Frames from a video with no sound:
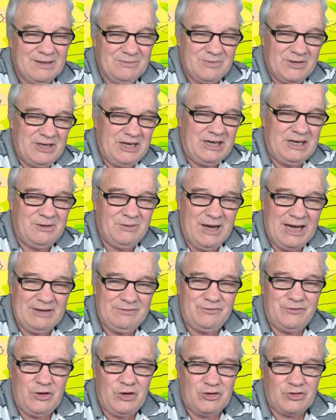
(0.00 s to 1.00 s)
But anyway,
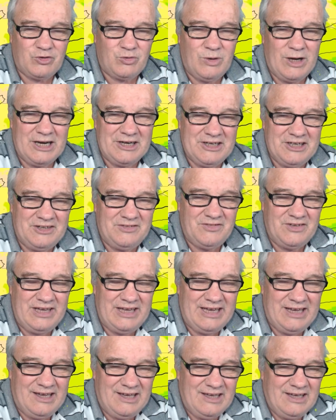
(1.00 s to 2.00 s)
first one in
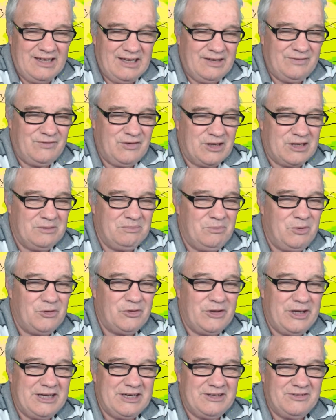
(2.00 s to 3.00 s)
there, if you can
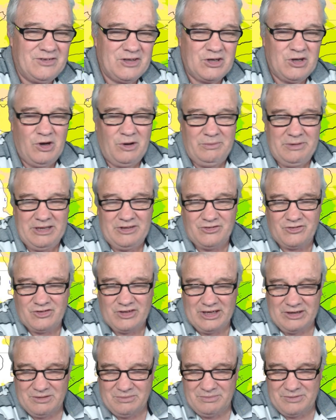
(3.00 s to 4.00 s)
put that in the comments,
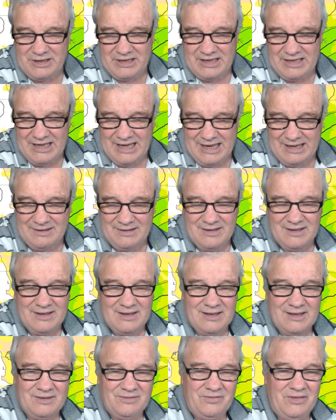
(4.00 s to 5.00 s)
that'll
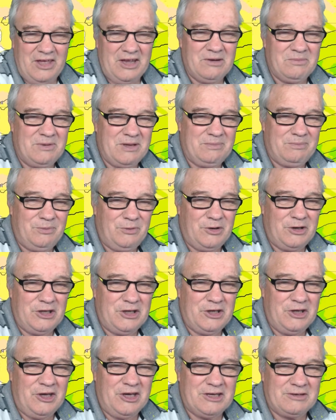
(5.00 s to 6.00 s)
be pretty
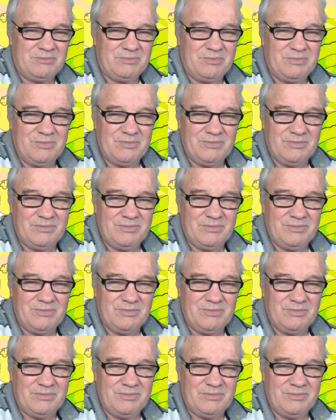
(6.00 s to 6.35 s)
good.